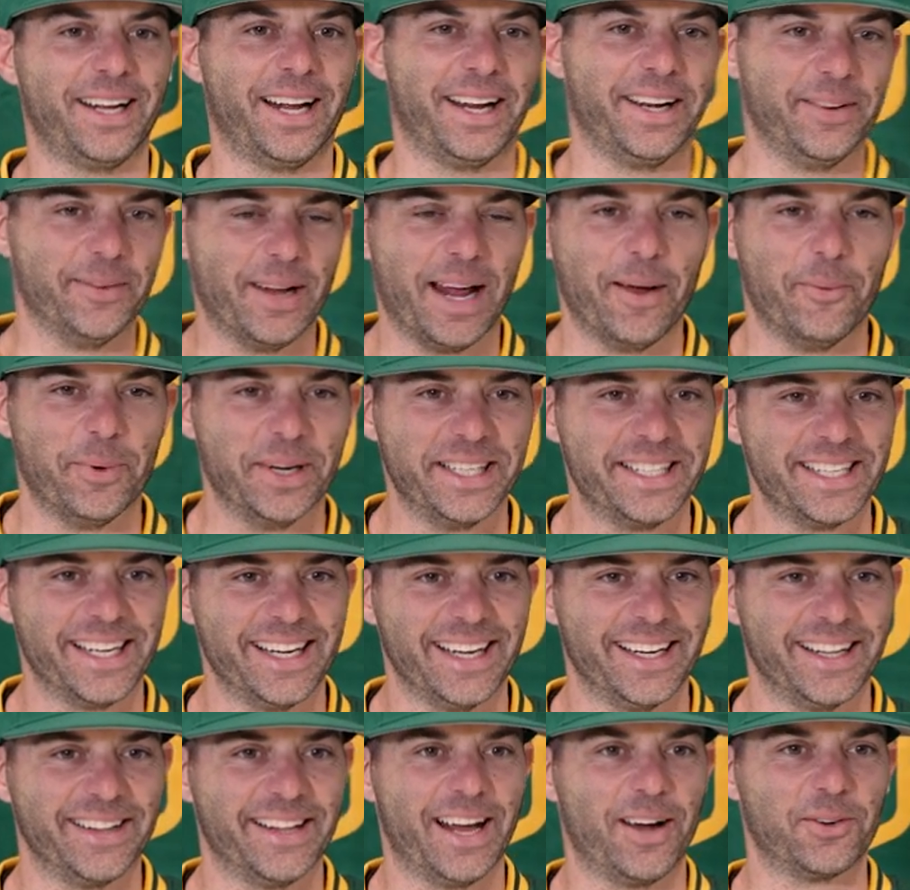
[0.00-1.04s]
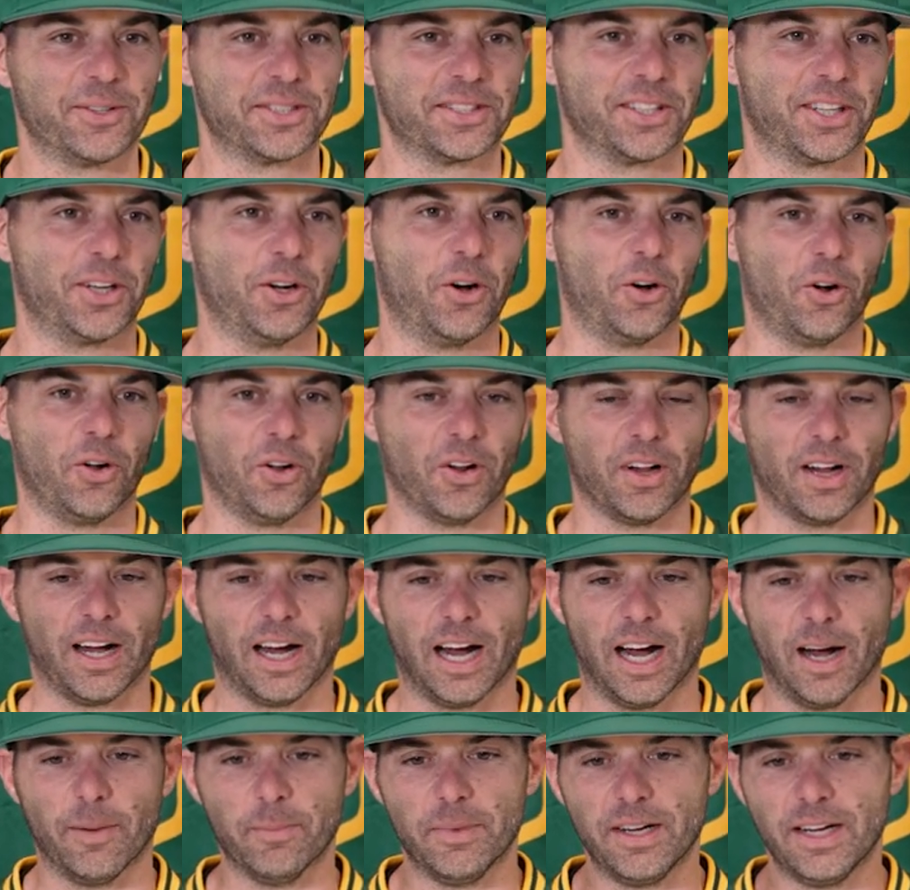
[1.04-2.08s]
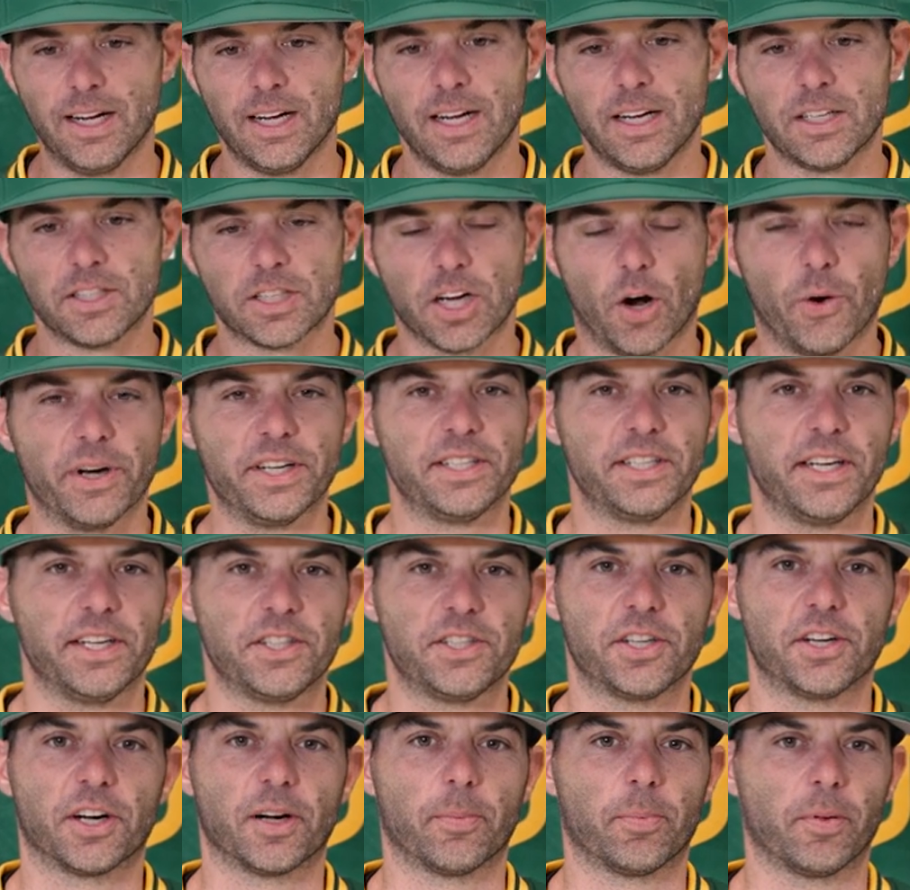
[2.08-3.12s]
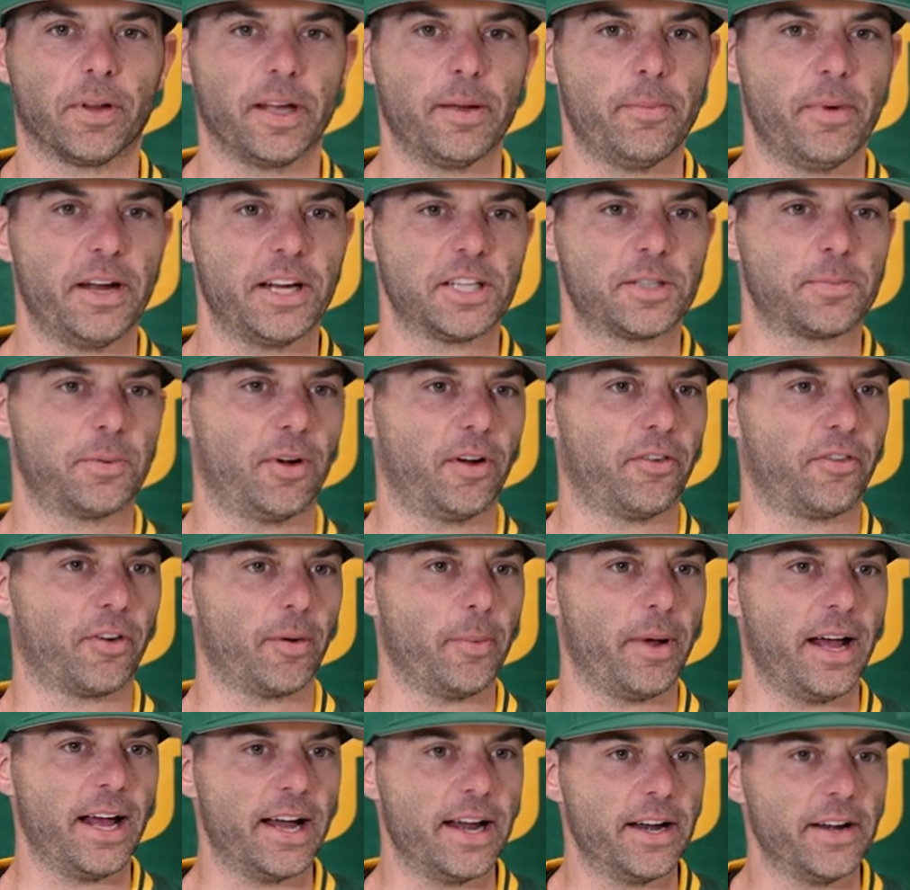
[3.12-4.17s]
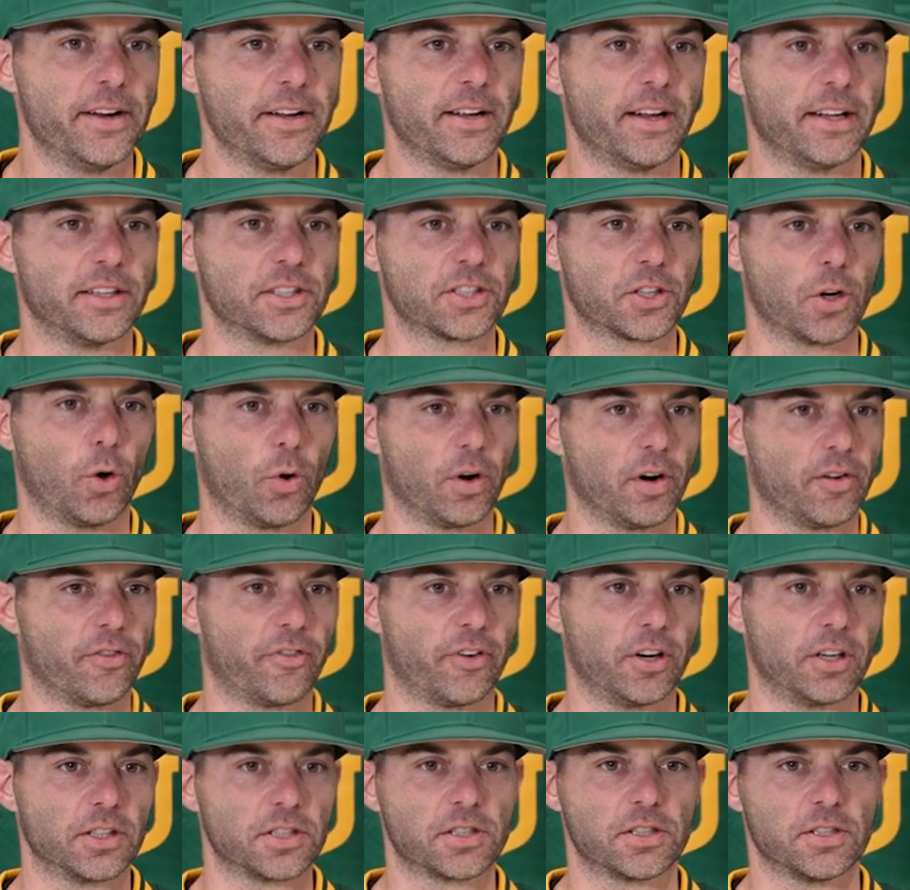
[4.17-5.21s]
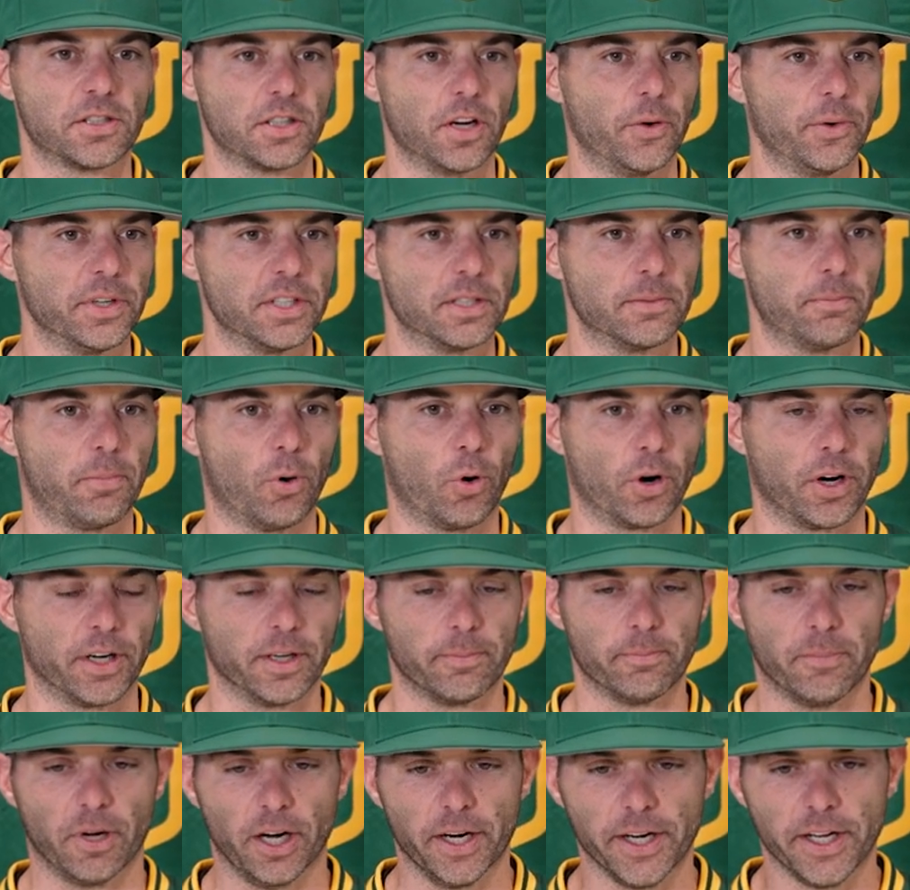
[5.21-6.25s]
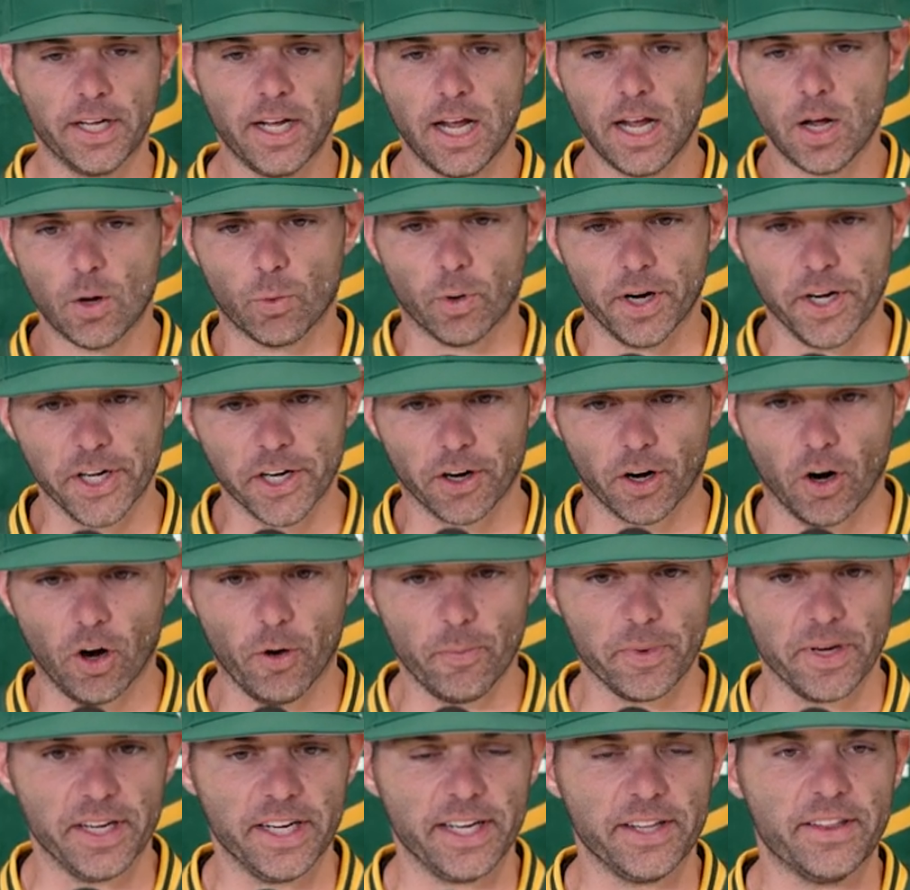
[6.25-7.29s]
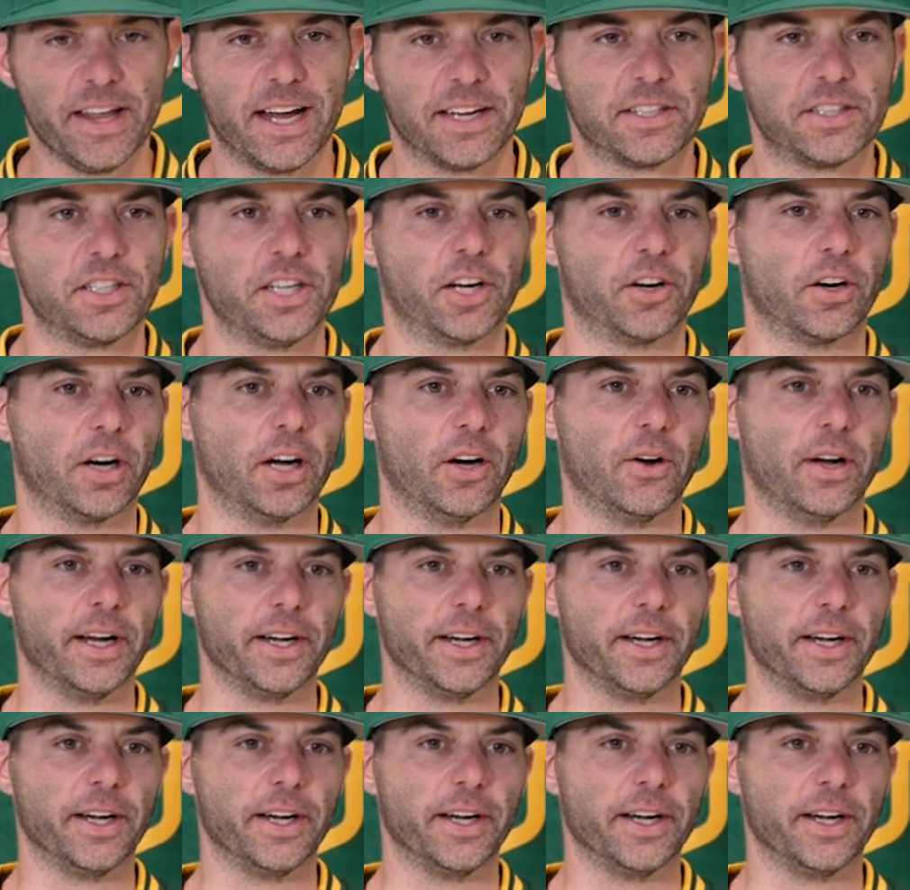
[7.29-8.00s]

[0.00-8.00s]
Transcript: and, and, we did, and that was the goal. Um, it's always easier to play baseball from ahead, and scoring first is always important. But when you're home, you need that zero.